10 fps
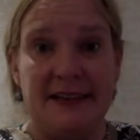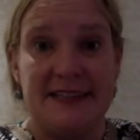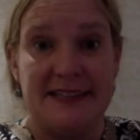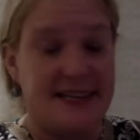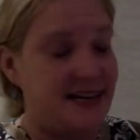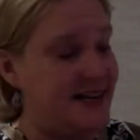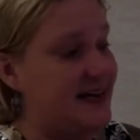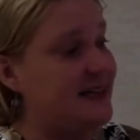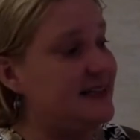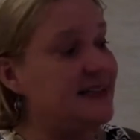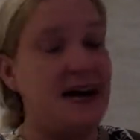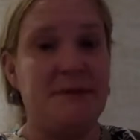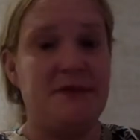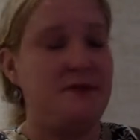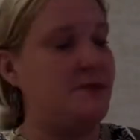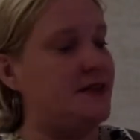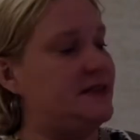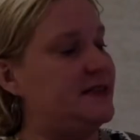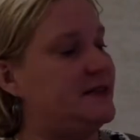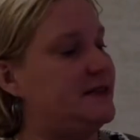Stay on the top of the
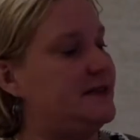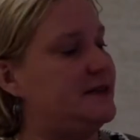water.